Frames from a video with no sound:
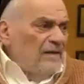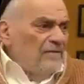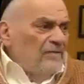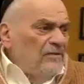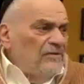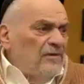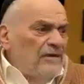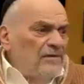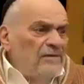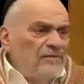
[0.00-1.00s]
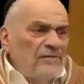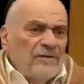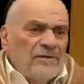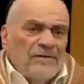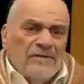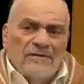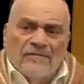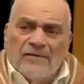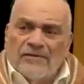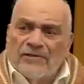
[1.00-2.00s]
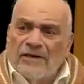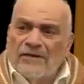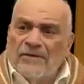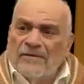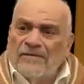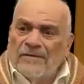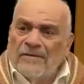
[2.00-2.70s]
That's his great Nevuah, the Navi Yeshayahu.